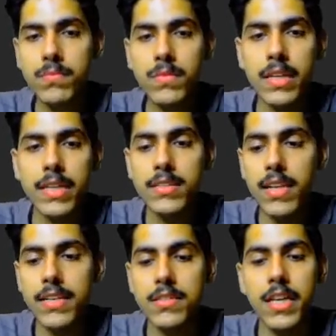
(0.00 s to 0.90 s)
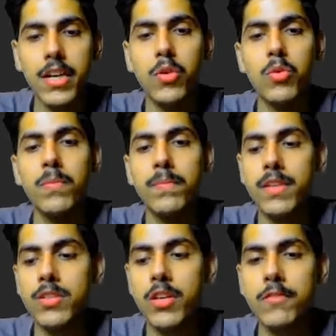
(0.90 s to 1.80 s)
is less than low. So
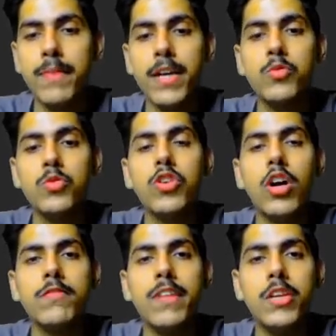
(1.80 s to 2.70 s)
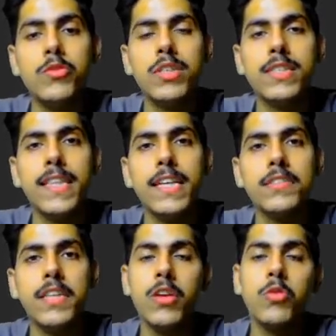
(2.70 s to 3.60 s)
if my root dot value is less
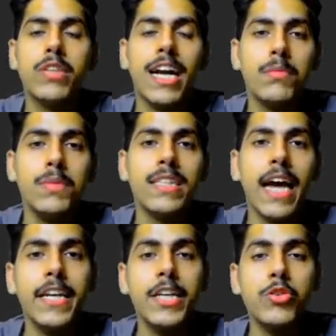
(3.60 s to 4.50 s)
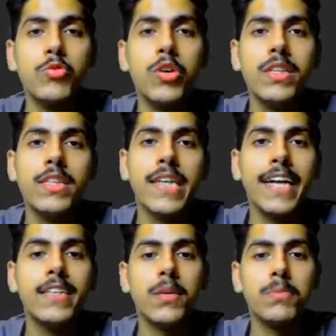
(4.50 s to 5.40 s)
than low, that means I need to go in the right
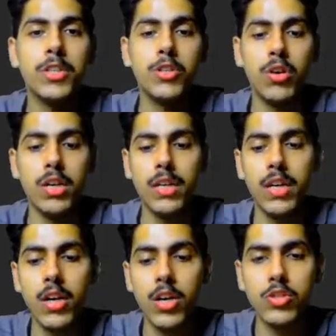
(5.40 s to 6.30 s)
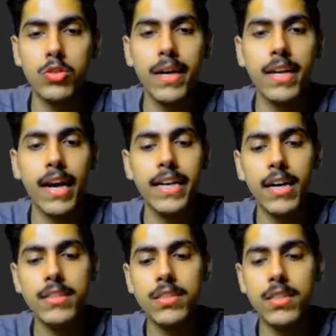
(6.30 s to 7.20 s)
subtree only. So my right
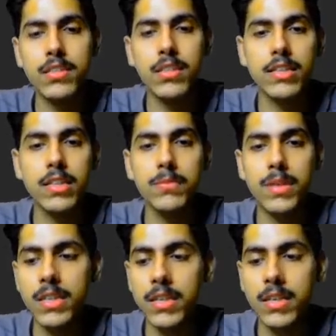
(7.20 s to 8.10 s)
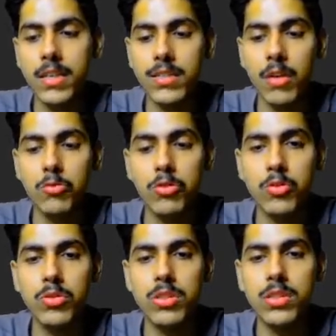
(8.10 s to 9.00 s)
answer is nothing but count
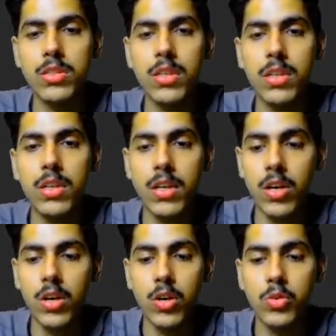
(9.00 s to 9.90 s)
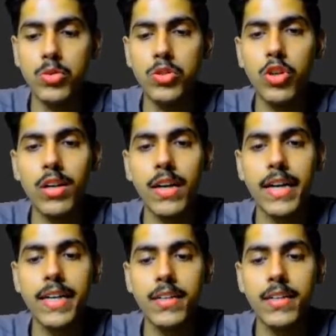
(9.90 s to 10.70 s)
nodes, root dot right,